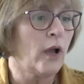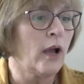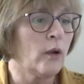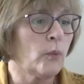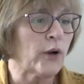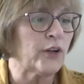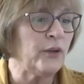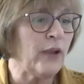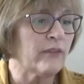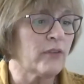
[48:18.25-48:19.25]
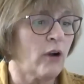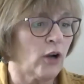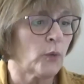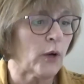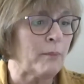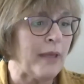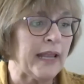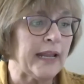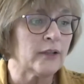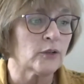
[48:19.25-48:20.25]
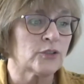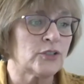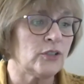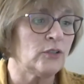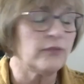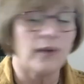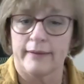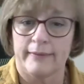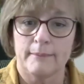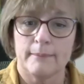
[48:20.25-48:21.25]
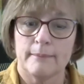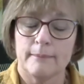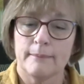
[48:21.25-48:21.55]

Uh, where do you have the hardware made or do you find them?